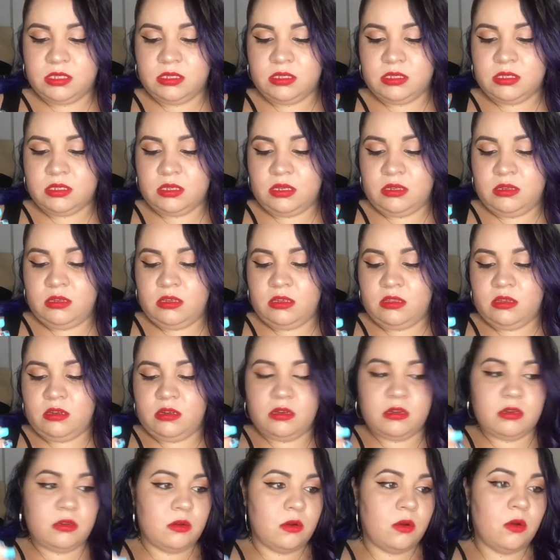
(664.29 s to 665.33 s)
is
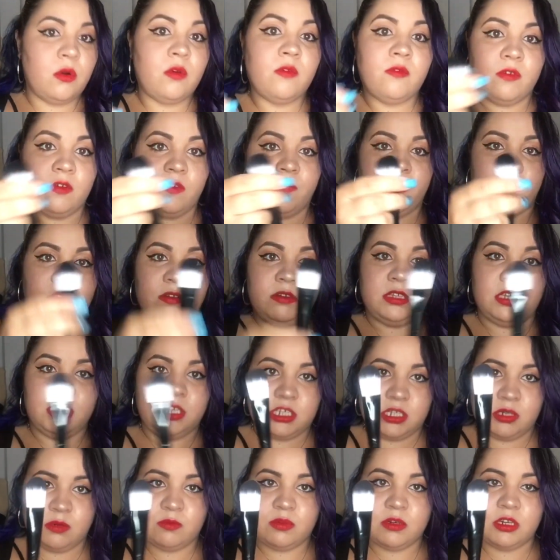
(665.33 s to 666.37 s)
another oval
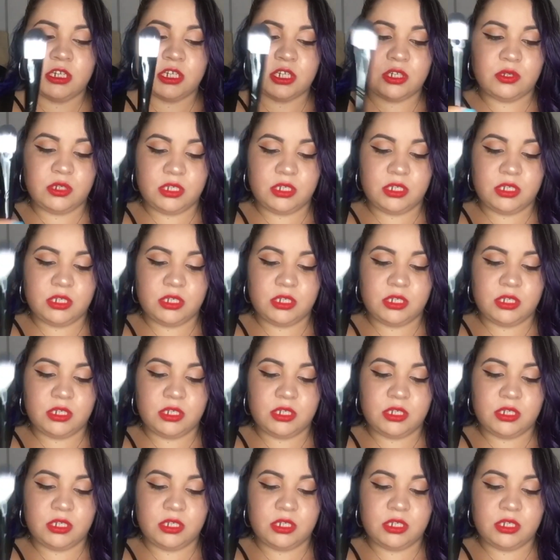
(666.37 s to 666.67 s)
foundation brush,